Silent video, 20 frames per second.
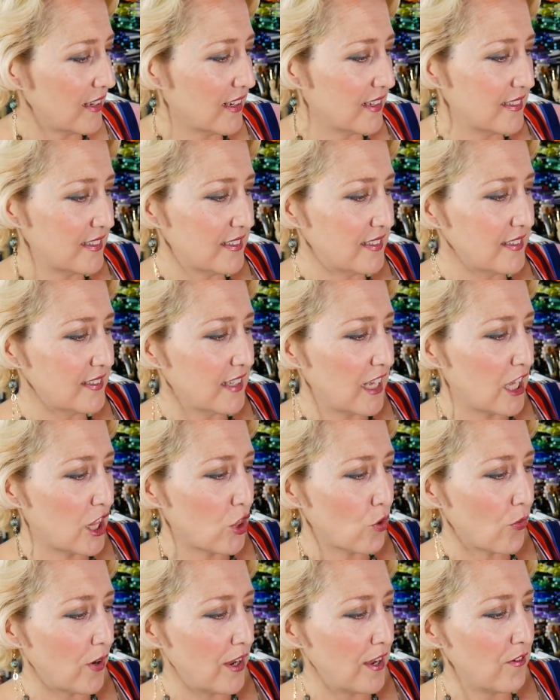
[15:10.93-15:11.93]
because this is
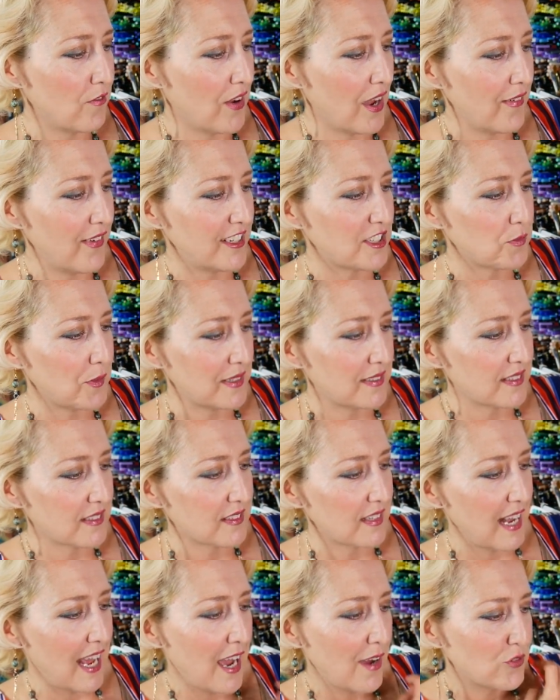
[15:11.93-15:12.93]
like three and five eighths by
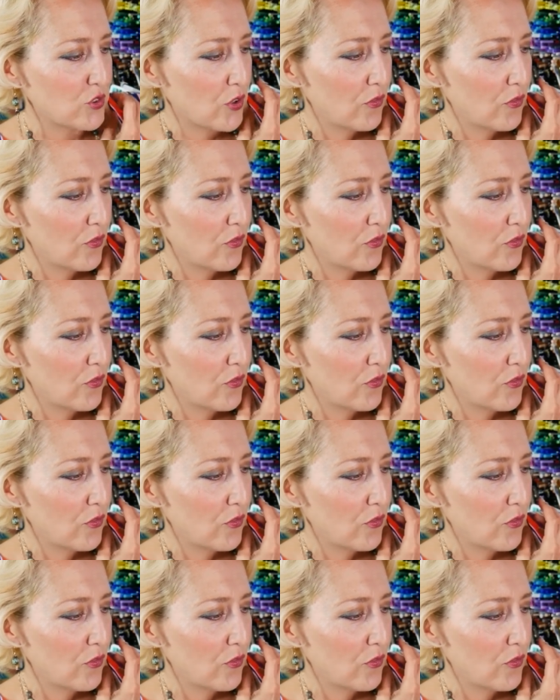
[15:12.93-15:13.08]
six and a half.